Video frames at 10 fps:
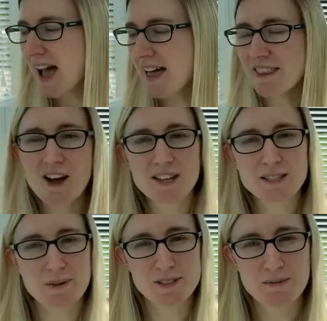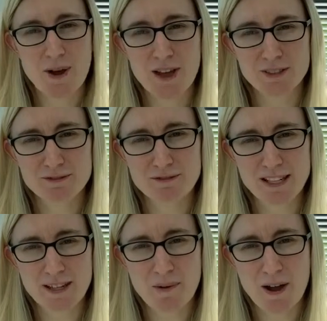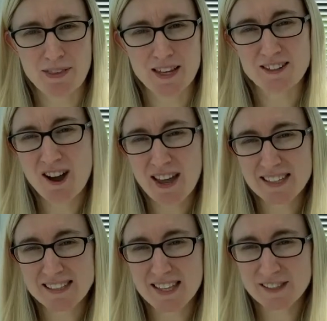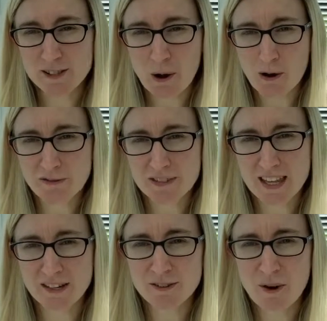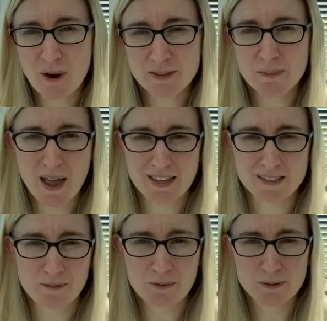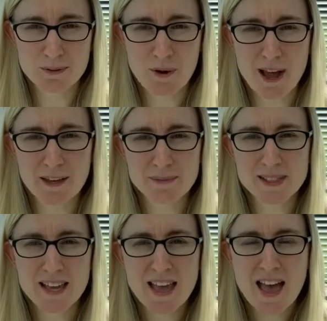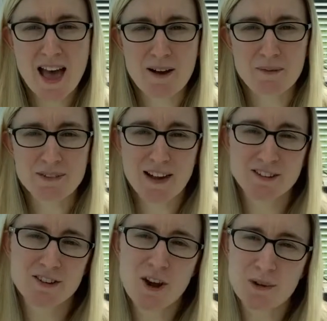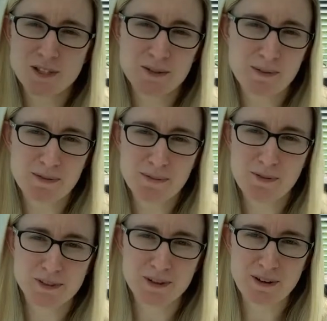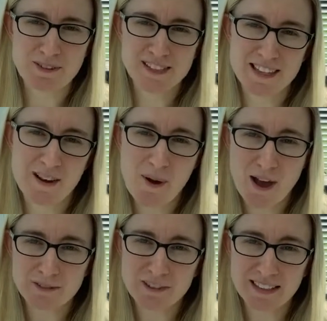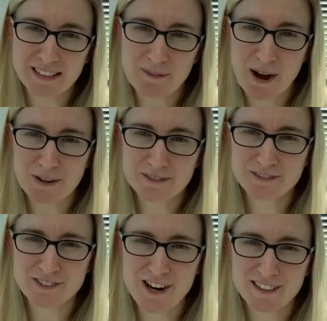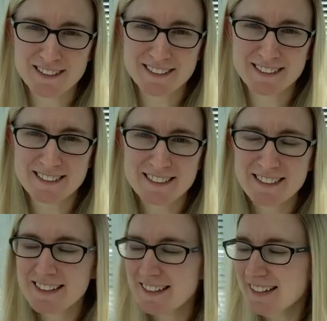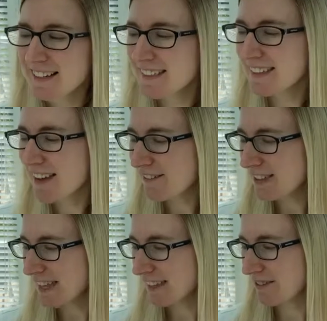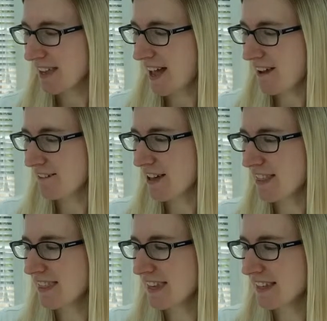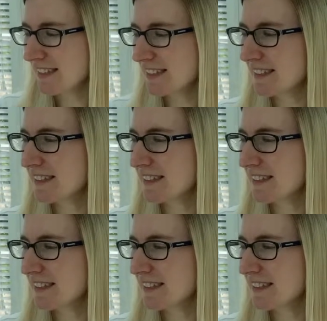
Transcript: And the Huggies ones have worked really well. They're nice, they're soft, they're not as wet as the water wipes, and we've had no issues with them whatsoever, so they work really well for us. The other thing that we have are these